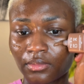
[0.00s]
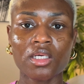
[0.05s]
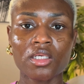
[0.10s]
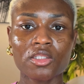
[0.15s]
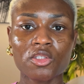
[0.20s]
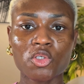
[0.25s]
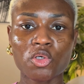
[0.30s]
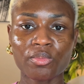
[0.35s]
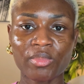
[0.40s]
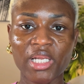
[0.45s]

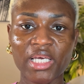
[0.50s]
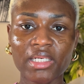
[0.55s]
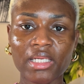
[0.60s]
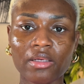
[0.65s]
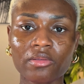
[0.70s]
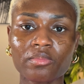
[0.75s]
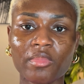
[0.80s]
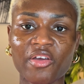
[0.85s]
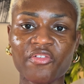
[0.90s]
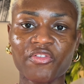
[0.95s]
To blend
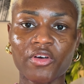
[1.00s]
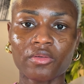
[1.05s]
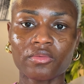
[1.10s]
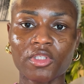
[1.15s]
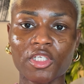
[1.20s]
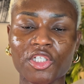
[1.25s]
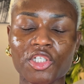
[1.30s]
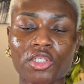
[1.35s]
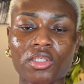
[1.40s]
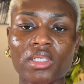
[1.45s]
out my
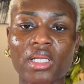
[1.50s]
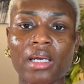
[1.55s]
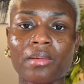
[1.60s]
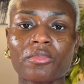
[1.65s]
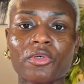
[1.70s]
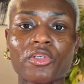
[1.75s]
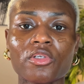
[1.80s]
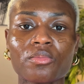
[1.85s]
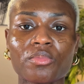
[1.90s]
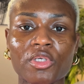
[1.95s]
foundation, I'm
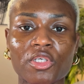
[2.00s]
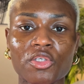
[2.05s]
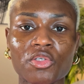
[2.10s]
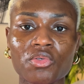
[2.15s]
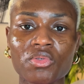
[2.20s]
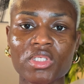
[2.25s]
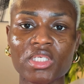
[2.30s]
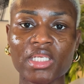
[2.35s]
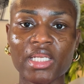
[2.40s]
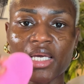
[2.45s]
going to be
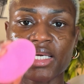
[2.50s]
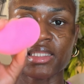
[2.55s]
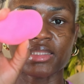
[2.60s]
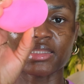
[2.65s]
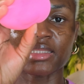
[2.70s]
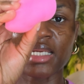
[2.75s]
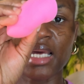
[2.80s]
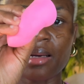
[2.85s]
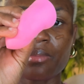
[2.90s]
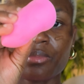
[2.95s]
using a
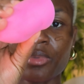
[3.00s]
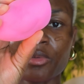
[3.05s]
damp